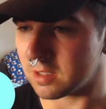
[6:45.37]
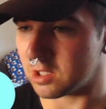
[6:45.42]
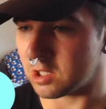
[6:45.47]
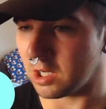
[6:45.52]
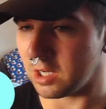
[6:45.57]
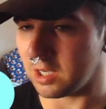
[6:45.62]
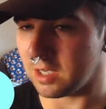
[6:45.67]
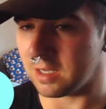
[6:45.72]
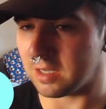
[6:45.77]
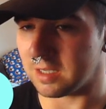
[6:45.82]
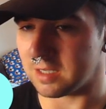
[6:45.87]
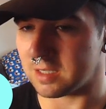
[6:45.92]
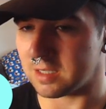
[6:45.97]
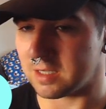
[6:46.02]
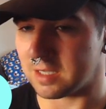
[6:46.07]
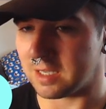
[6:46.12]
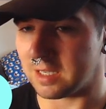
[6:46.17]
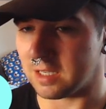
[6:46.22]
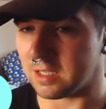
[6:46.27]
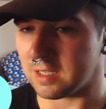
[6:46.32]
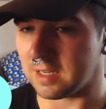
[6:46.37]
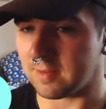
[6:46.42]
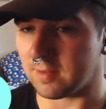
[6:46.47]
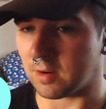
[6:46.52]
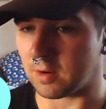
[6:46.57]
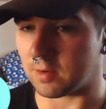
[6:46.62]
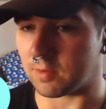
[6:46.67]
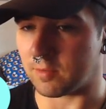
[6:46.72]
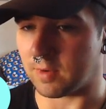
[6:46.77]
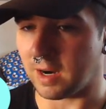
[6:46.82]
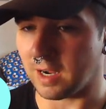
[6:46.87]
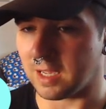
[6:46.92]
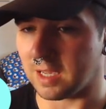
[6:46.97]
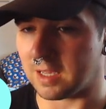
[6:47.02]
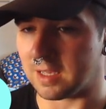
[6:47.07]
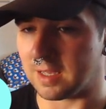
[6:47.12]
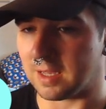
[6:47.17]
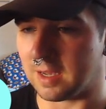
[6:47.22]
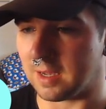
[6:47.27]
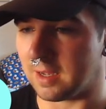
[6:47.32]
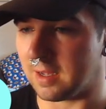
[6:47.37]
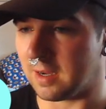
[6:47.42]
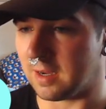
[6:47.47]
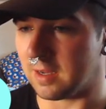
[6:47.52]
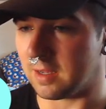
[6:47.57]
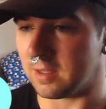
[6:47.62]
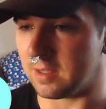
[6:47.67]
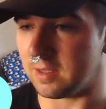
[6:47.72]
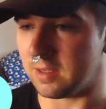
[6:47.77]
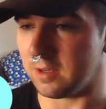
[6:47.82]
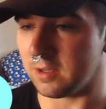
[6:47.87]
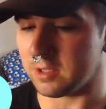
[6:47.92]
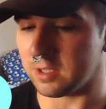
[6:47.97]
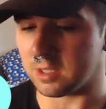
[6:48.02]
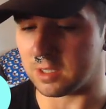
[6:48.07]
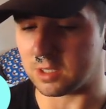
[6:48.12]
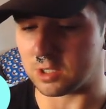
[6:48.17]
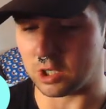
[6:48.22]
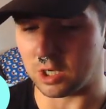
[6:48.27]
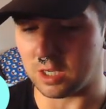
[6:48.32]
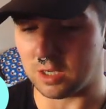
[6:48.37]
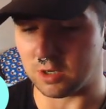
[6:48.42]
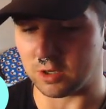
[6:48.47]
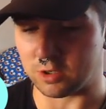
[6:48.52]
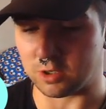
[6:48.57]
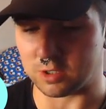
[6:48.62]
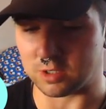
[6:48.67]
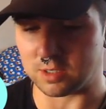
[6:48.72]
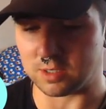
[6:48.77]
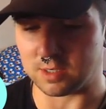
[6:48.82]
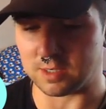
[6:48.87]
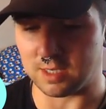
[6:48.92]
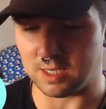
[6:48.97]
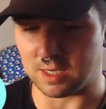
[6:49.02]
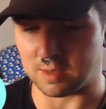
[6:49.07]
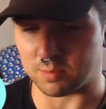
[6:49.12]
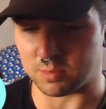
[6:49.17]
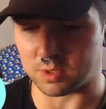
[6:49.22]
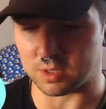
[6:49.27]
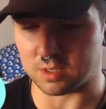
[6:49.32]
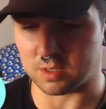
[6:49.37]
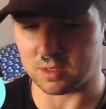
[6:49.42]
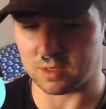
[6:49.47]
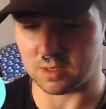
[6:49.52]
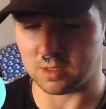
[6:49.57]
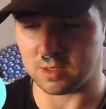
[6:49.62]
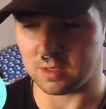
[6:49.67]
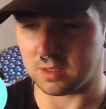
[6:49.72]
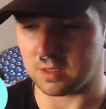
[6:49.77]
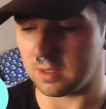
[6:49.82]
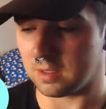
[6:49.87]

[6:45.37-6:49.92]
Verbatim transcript: Because the J is, he doesn't even unrack it yet. It looks like the J hook just dips.